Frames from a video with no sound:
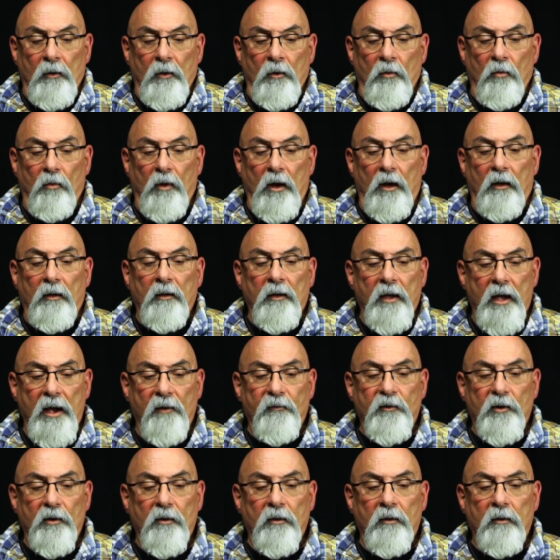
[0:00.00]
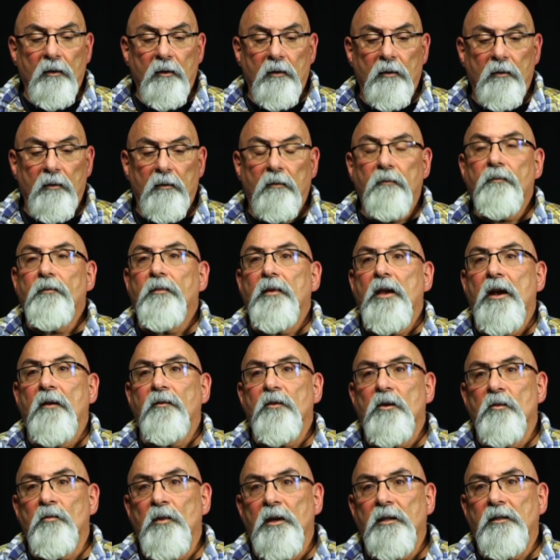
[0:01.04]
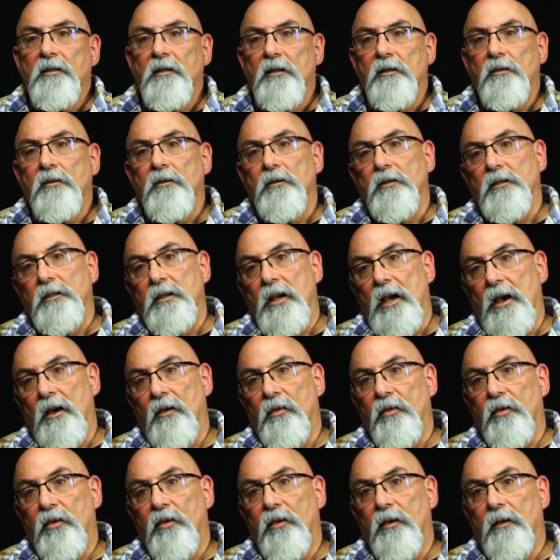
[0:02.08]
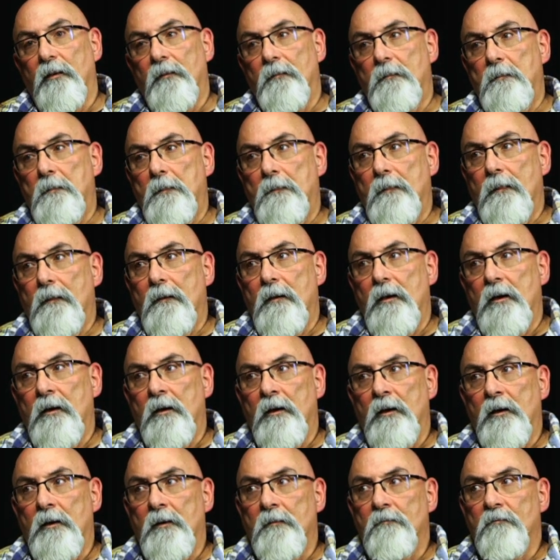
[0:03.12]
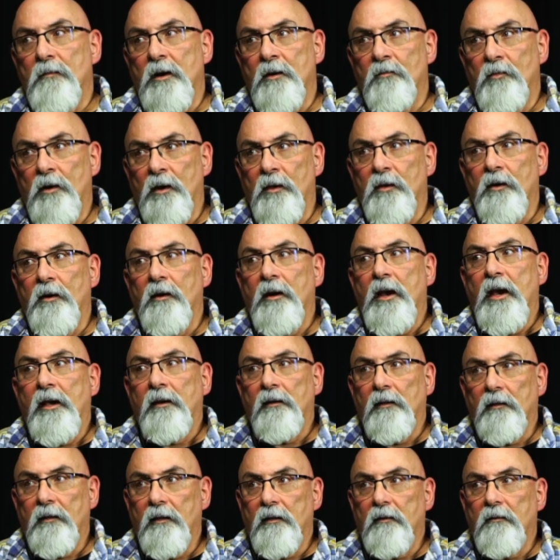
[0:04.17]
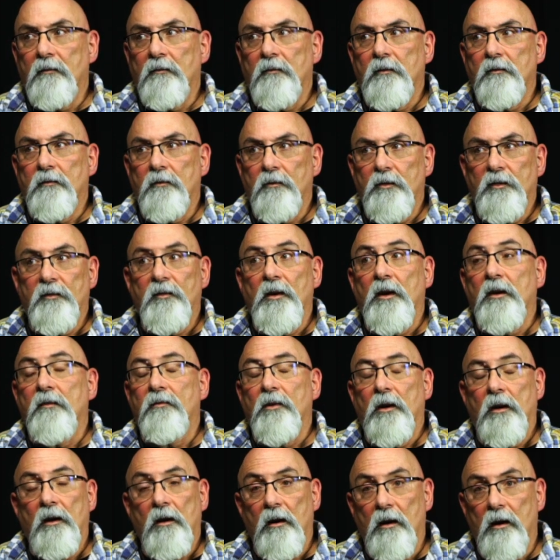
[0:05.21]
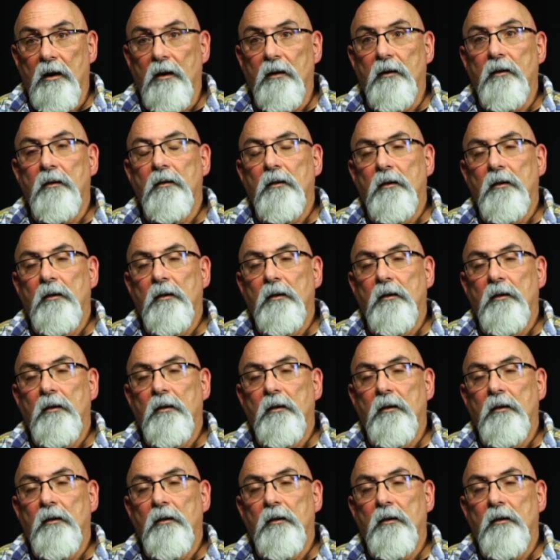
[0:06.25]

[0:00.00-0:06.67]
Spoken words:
Well, after my sister's death, my mother handled it. It was very, very hard.